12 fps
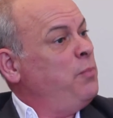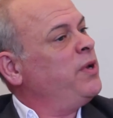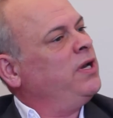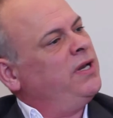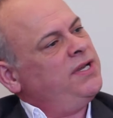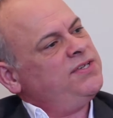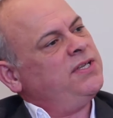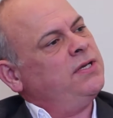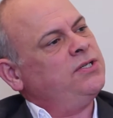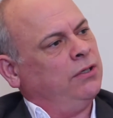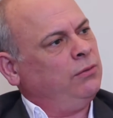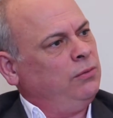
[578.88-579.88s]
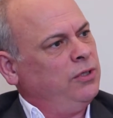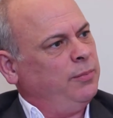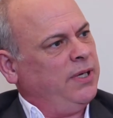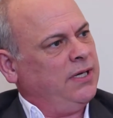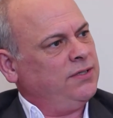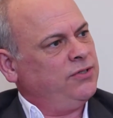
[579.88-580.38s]
But unless they're told
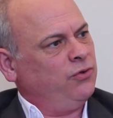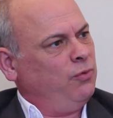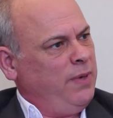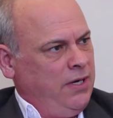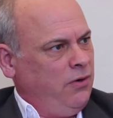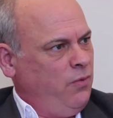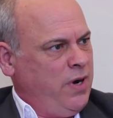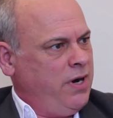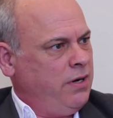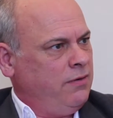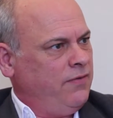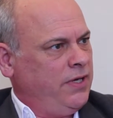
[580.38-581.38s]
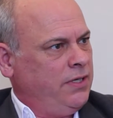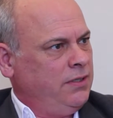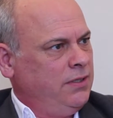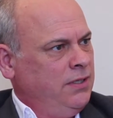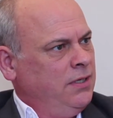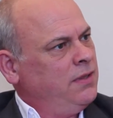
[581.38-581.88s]
about it or made aware of
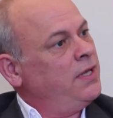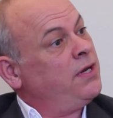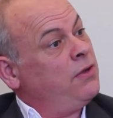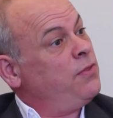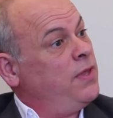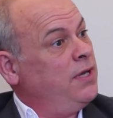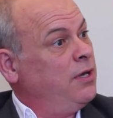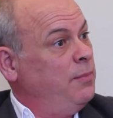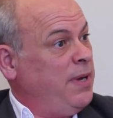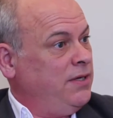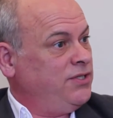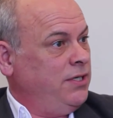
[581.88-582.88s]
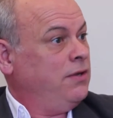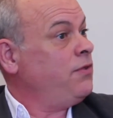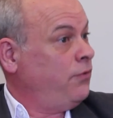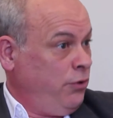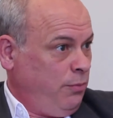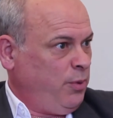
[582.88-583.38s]
it, they don't think about it
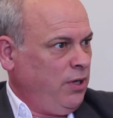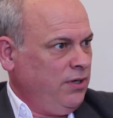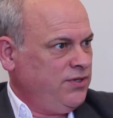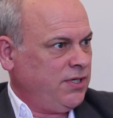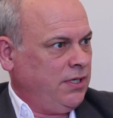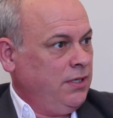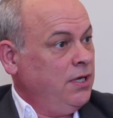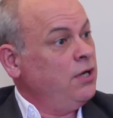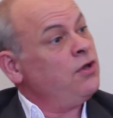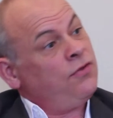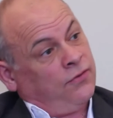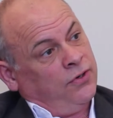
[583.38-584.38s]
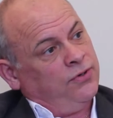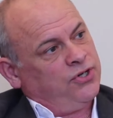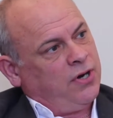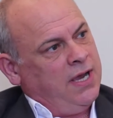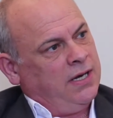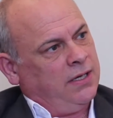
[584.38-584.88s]
through a policy, through
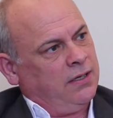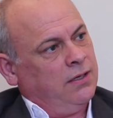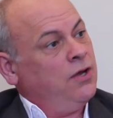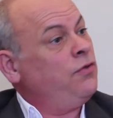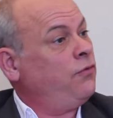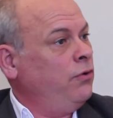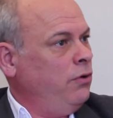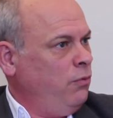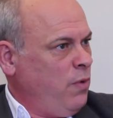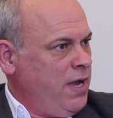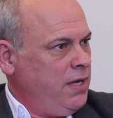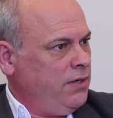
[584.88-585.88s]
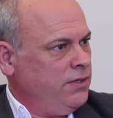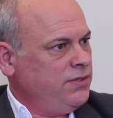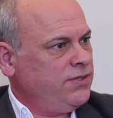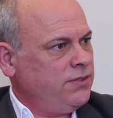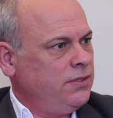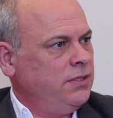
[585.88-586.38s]
training, through
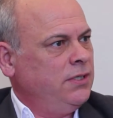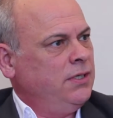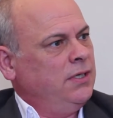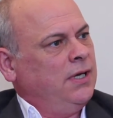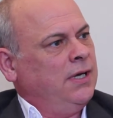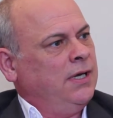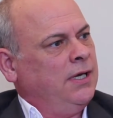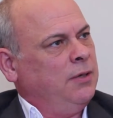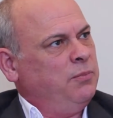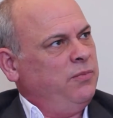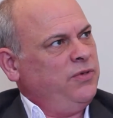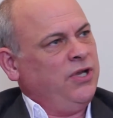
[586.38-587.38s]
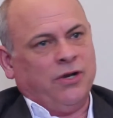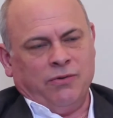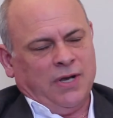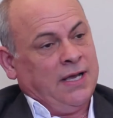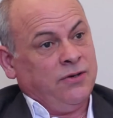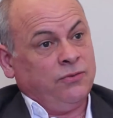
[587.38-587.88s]
awareness, right.
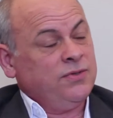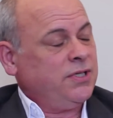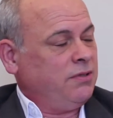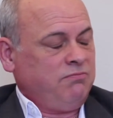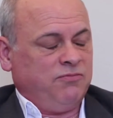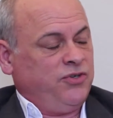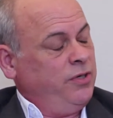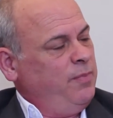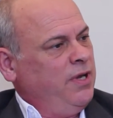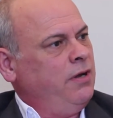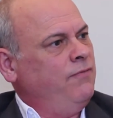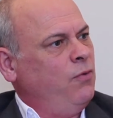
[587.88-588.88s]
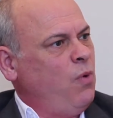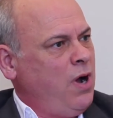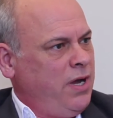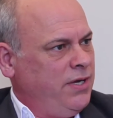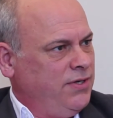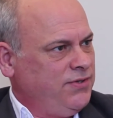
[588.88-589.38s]
And also tripping over
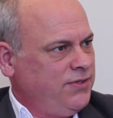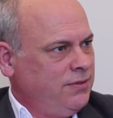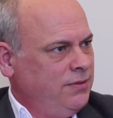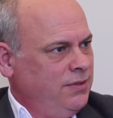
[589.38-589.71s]
wires.